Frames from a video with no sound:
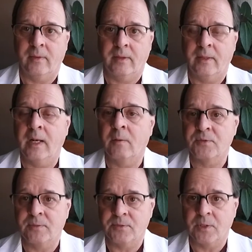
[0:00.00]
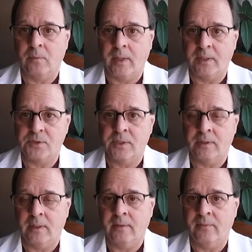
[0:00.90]
it helps them so much,
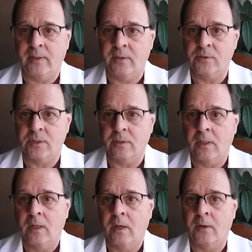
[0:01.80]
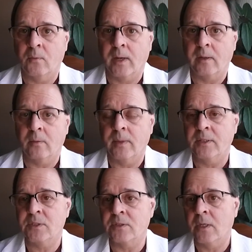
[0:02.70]
and they use it on a regular
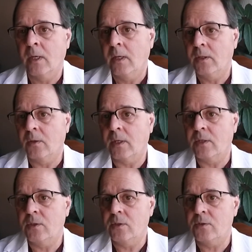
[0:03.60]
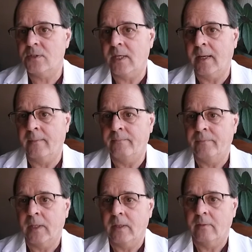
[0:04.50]
basis. You can use that
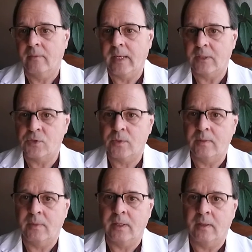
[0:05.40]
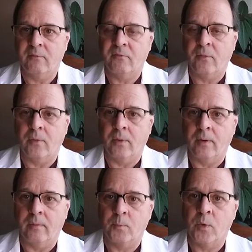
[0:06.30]
treatment
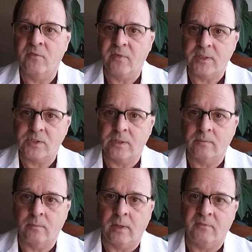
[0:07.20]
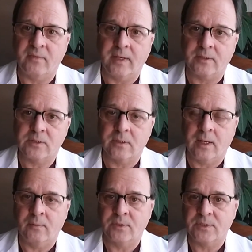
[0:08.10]
for prevention effects,
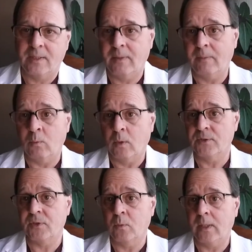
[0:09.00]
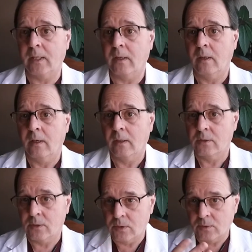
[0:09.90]
I would say maybe once a week,
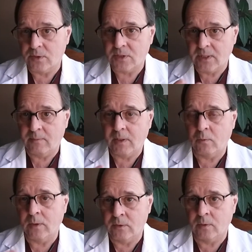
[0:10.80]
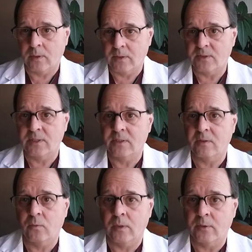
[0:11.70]
to do the steaming during the
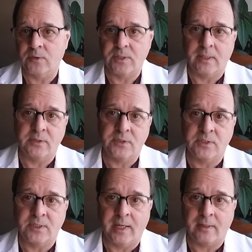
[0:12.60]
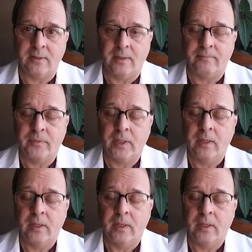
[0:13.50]
season where your sinuses act up.